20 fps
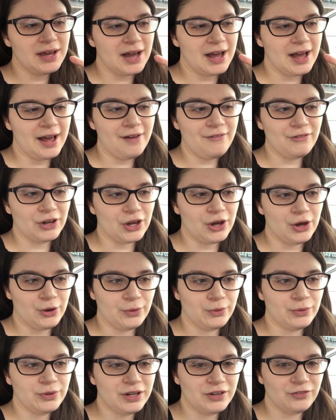I have a
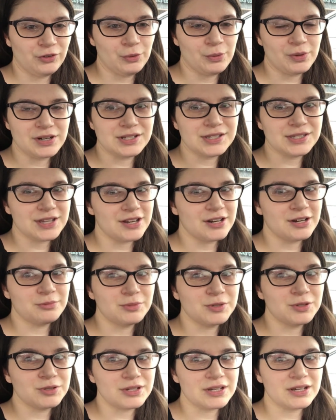code if you want to sign up
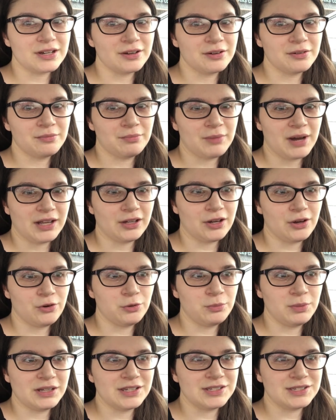using my code
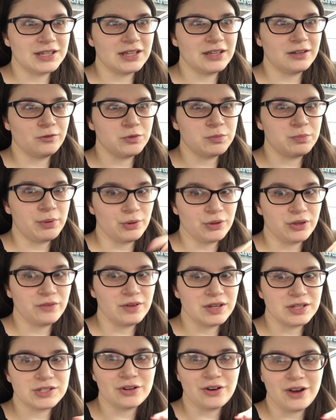because it gives both of
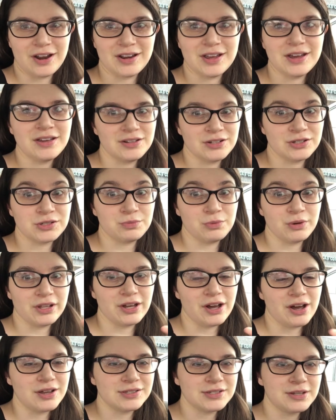us credit. It's really
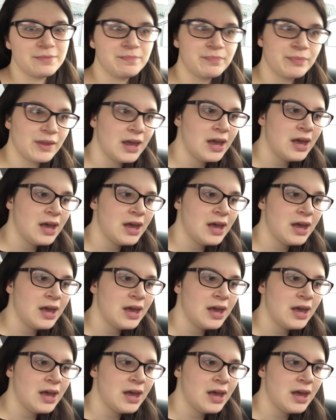awesome.